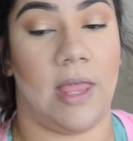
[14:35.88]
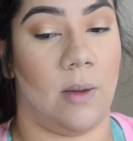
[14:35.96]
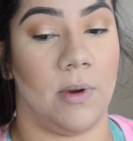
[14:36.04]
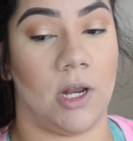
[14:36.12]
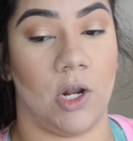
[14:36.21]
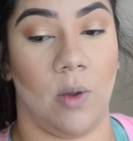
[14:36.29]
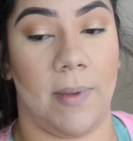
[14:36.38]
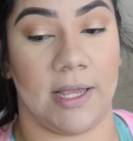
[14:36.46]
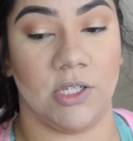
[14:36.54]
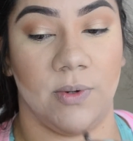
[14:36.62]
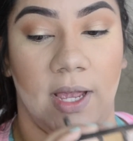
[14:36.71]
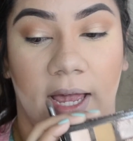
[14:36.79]
now we're going to go back
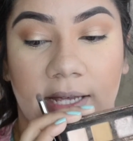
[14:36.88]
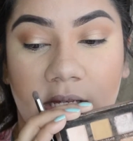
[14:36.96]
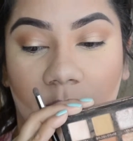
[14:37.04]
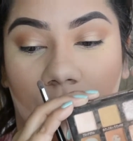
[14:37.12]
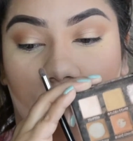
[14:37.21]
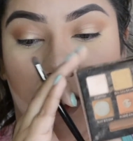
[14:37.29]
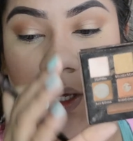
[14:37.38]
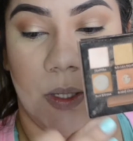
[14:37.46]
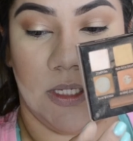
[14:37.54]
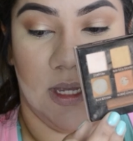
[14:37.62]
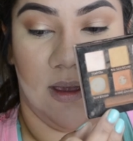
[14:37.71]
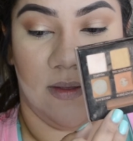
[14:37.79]
to our eyes, and we're going to
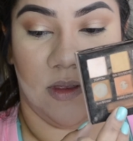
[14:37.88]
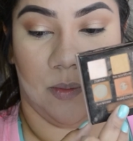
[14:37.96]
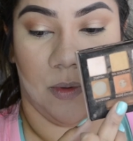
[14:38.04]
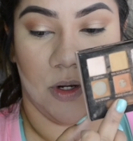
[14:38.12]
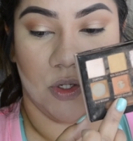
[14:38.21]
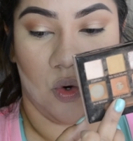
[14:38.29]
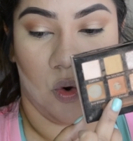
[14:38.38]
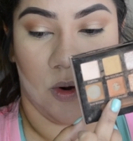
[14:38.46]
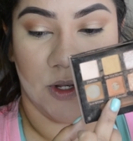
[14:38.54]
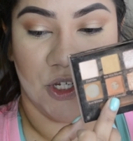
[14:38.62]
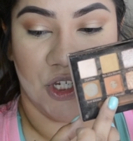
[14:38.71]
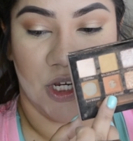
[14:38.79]
use again the burnt
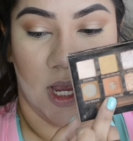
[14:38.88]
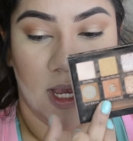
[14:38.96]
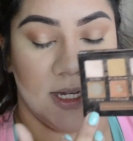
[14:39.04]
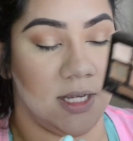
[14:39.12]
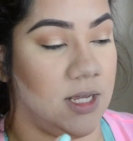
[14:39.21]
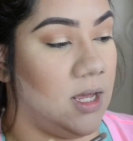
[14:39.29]
orange shade,